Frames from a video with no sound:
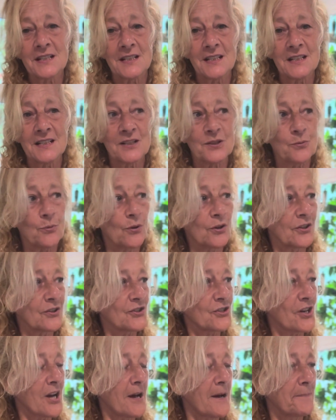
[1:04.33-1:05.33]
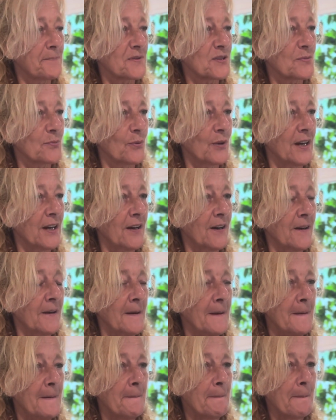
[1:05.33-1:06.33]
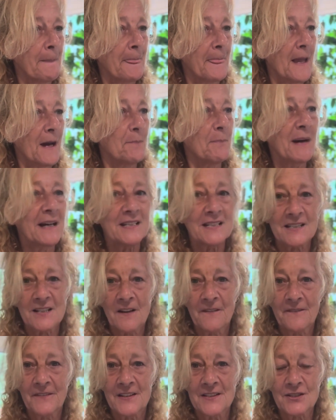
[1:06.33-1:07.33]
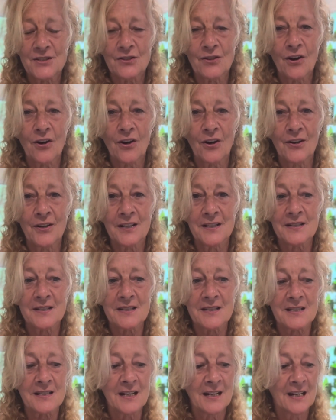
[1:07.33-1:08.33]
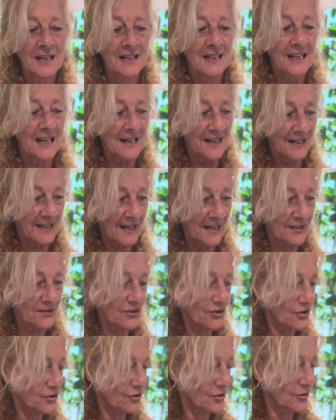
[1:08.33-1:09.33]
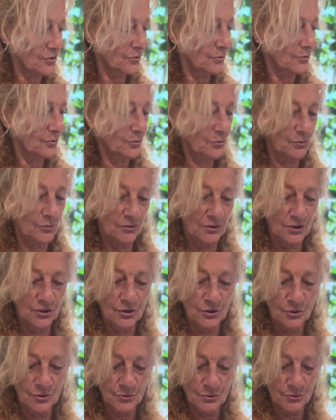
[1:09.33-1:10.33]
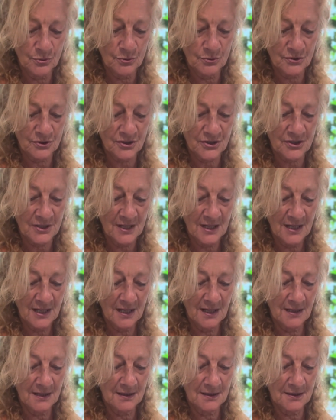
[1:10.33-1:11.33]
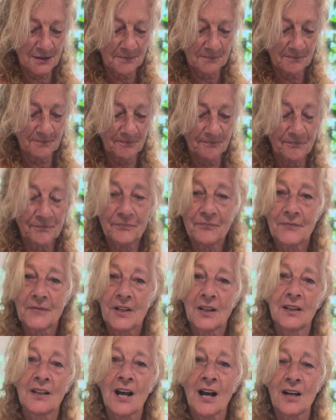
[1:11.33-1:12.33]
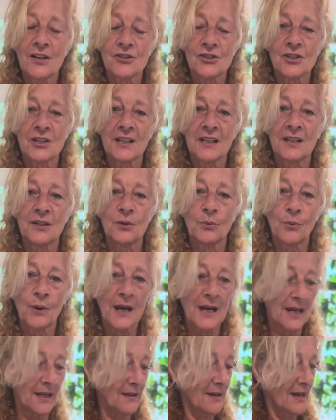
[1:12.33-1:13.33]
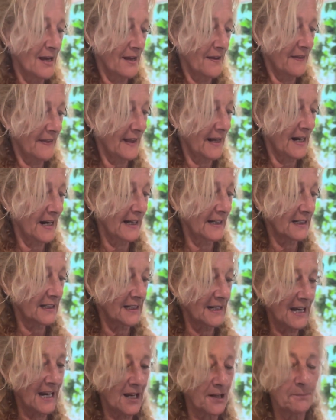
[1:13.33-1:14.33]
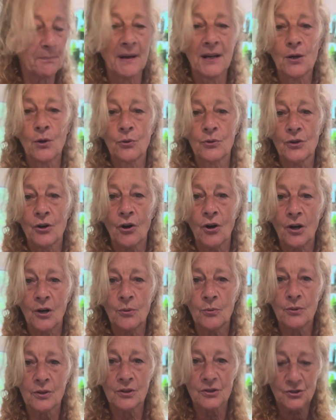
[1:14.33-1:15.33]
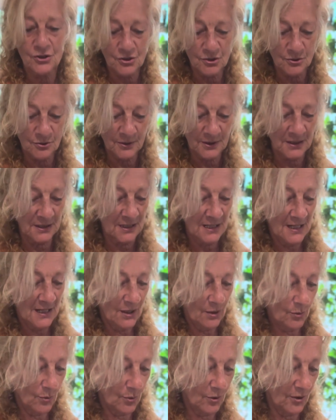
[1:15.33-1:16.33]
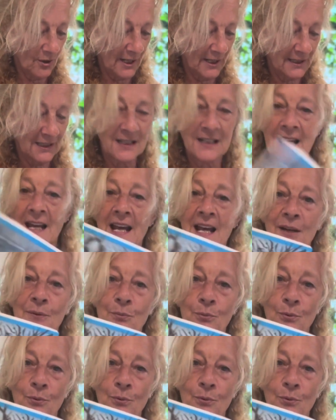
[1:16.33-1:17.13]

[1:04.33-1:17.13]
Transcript: these workshops where myself as an artist gets to use collaging in a way that I can add my own artwork to it, or I can add